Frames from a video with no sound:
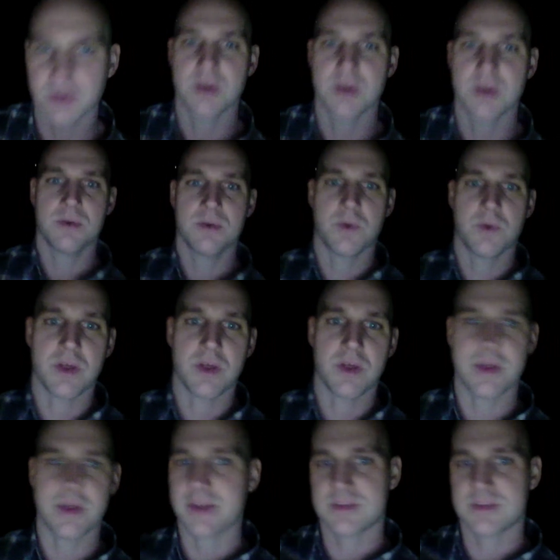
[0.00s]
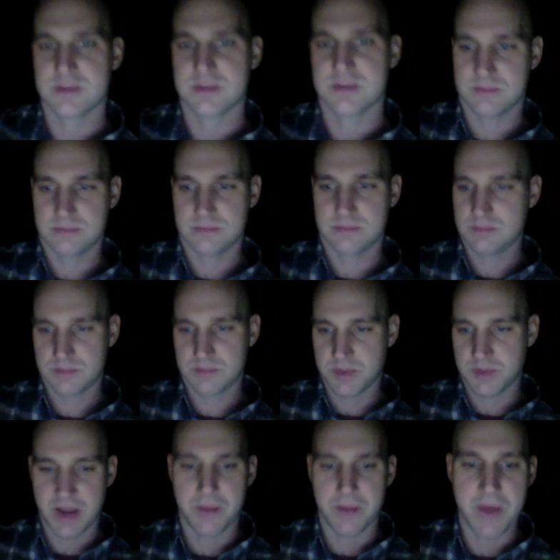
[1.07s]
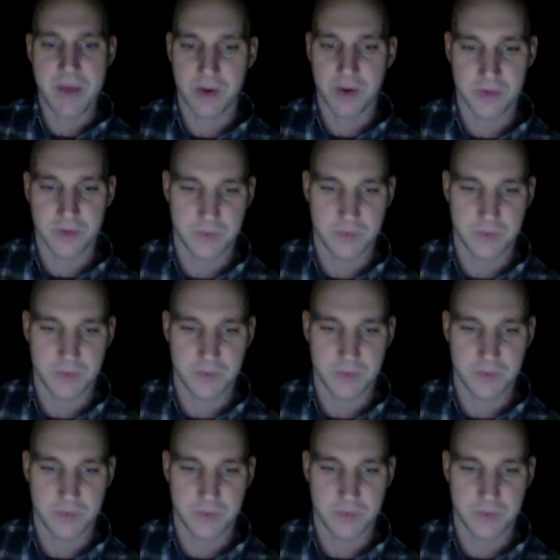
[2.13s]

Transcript: whether that's some kind of metal that we don't